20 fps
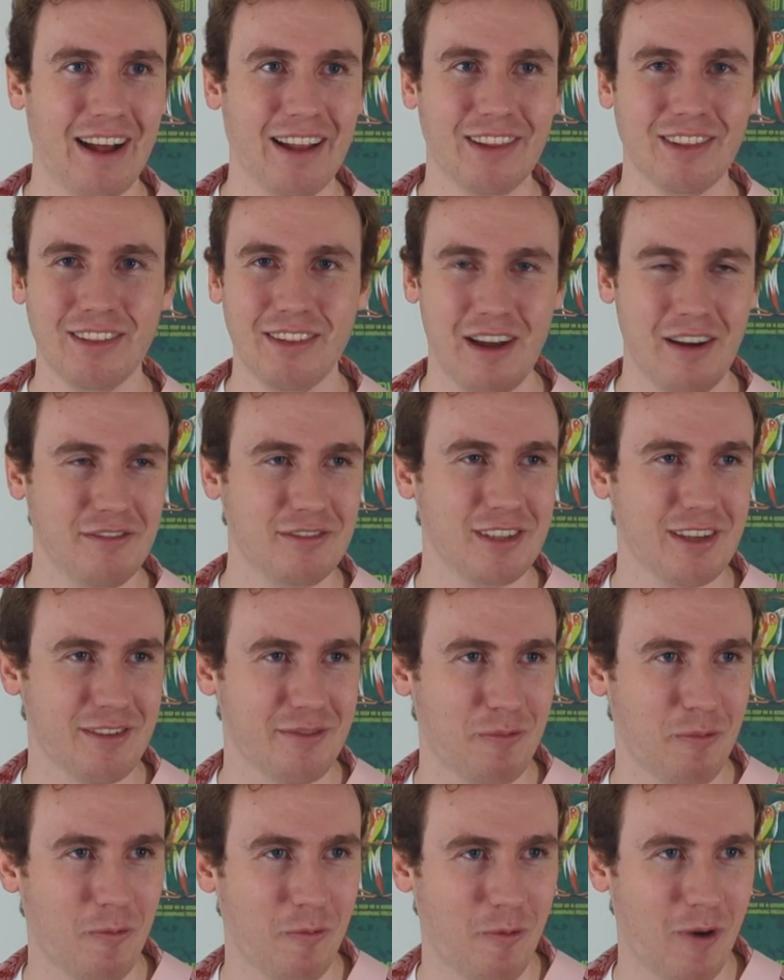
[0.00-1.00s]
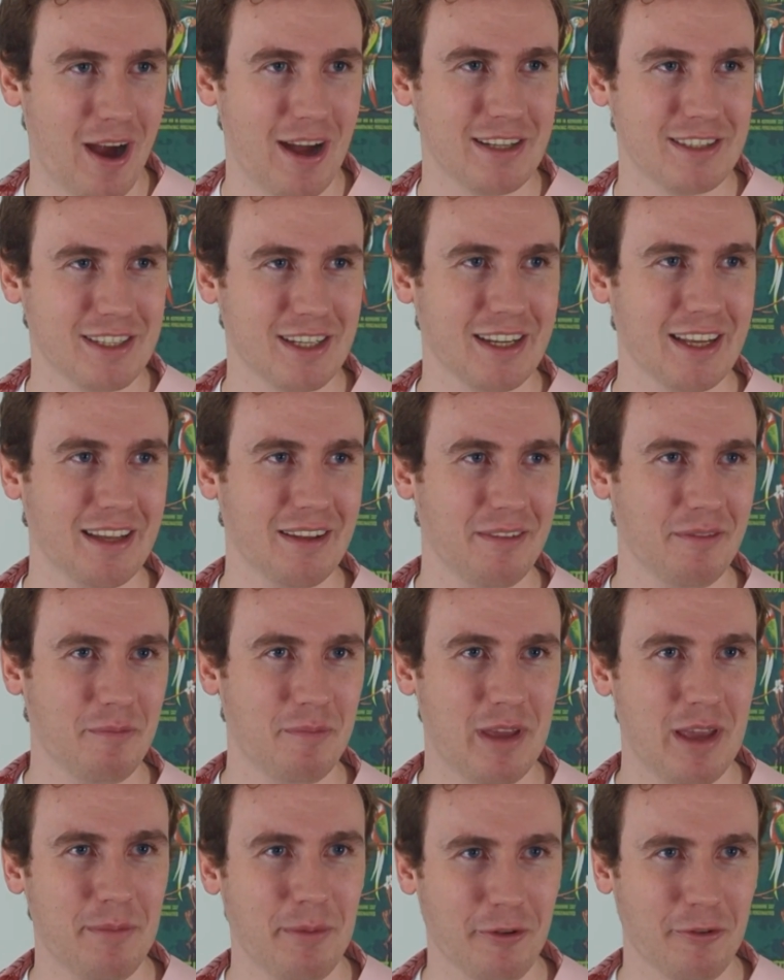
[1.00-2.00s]
I love just watching
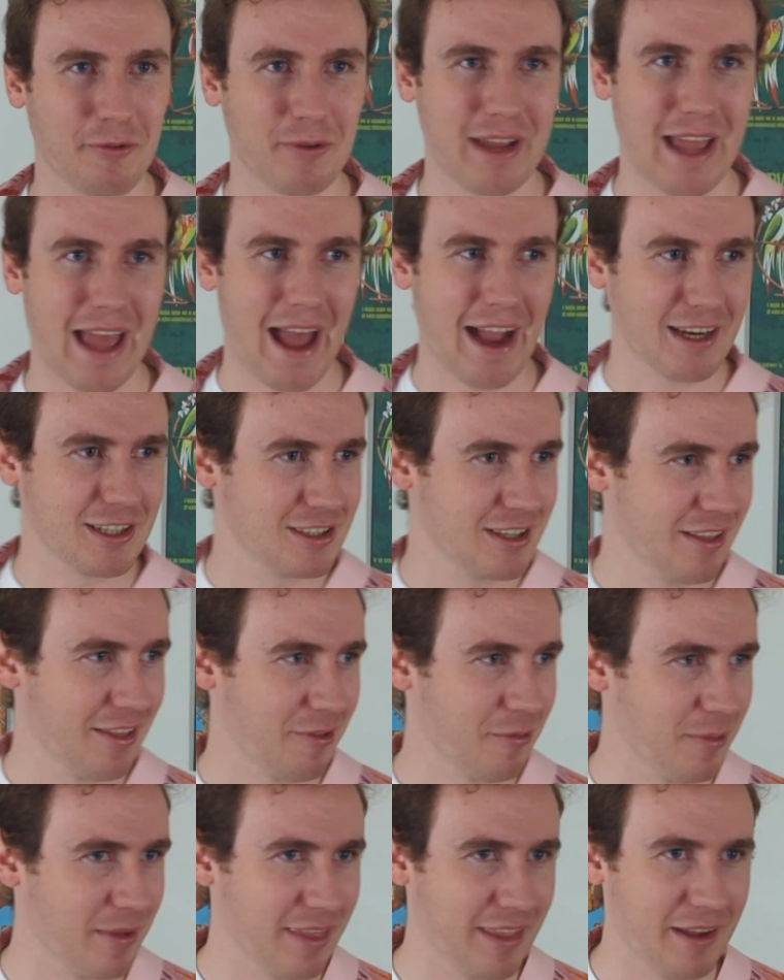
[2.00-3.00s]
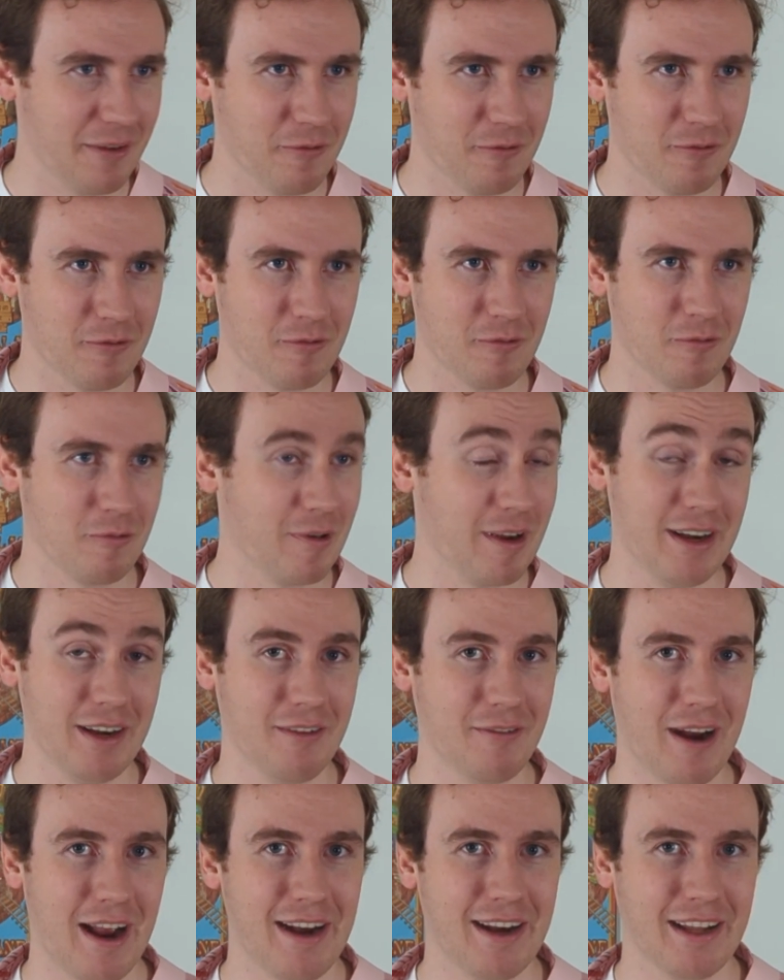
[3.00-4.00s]
people's reactions when they
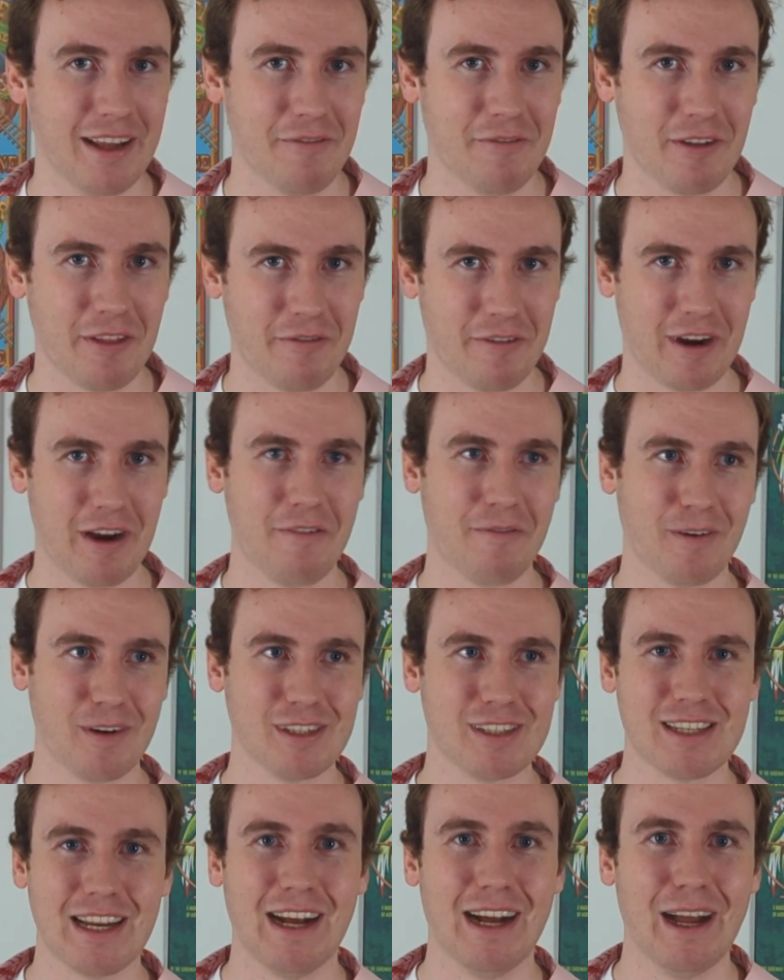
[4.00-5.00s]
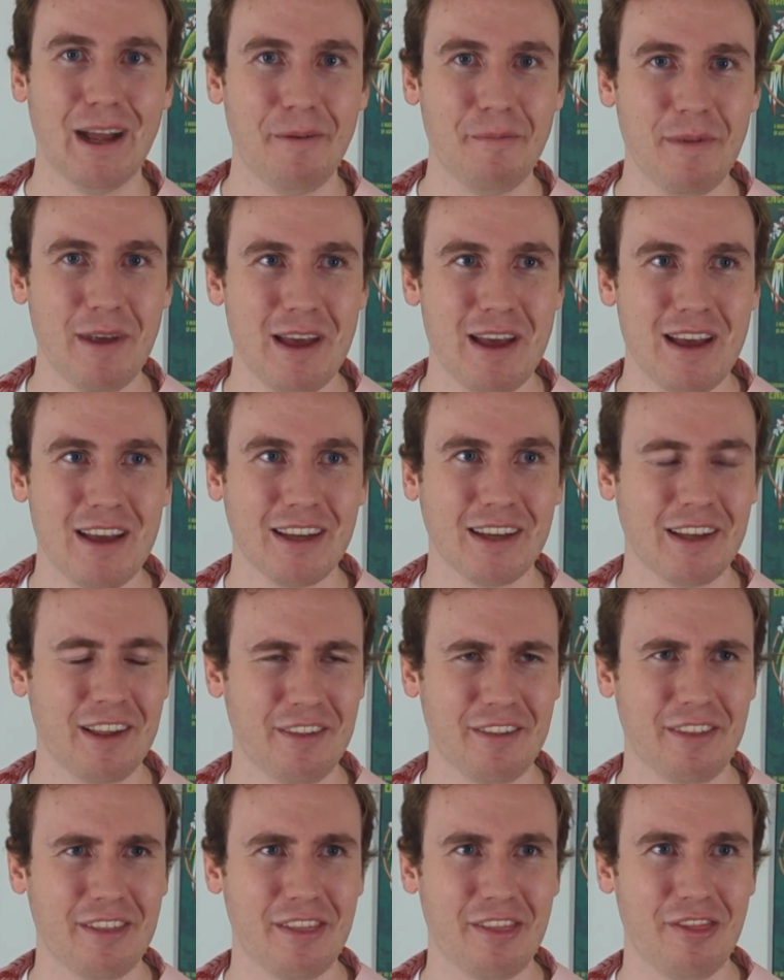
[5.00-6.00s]
riding it for the very first time,
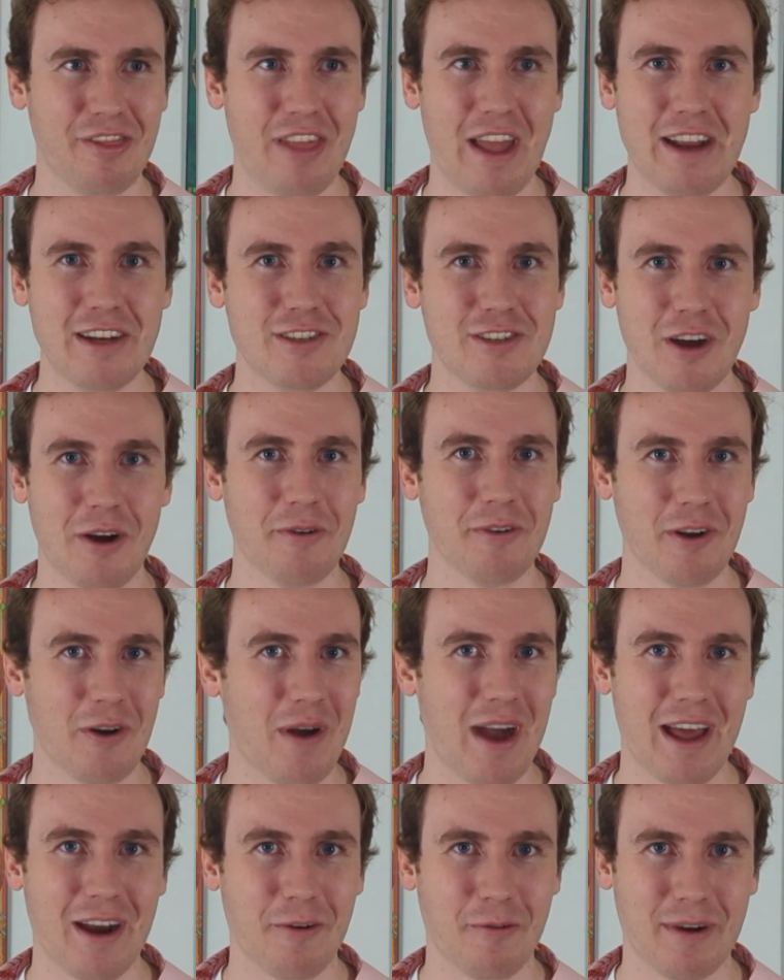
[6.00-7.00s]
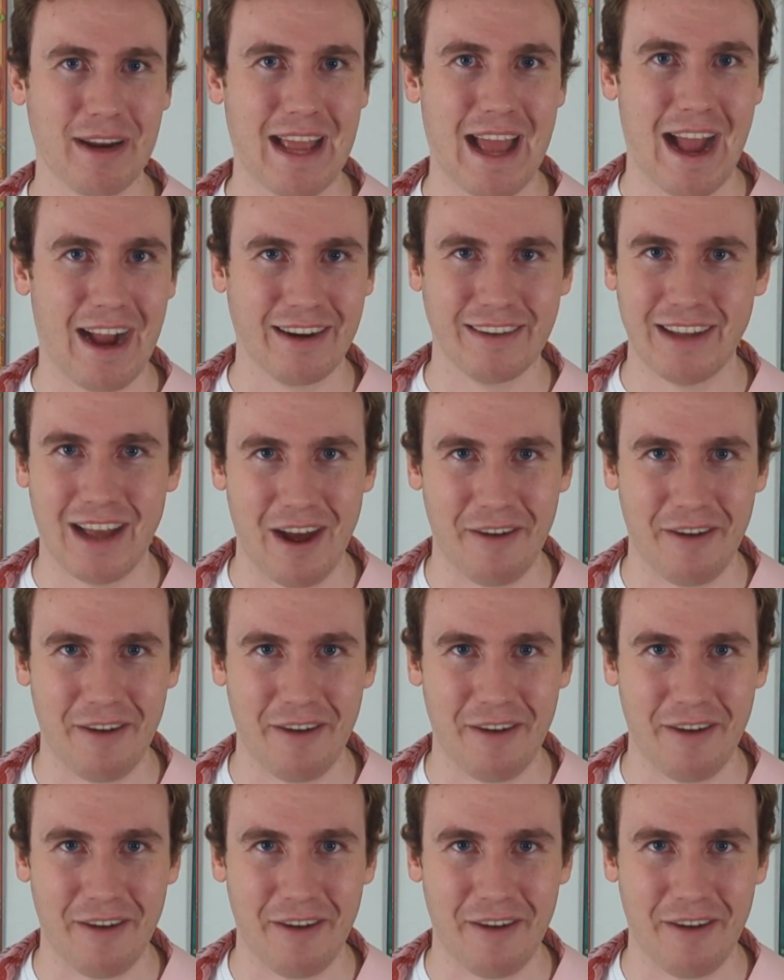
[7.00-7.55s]
because they don't know how to react